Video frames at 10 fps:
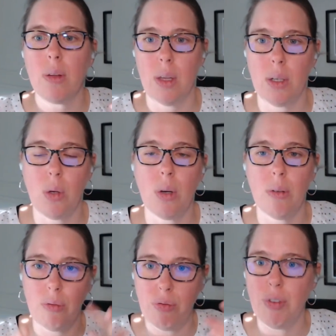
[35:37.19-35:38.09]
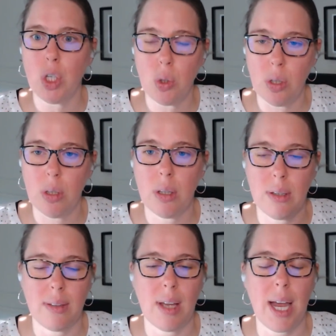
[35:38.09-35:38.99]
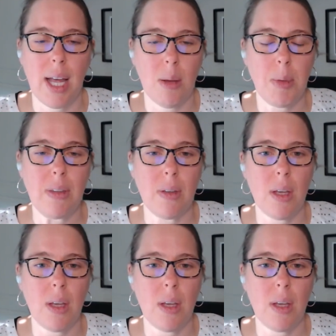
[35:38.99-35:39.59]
So that you can visual design elements.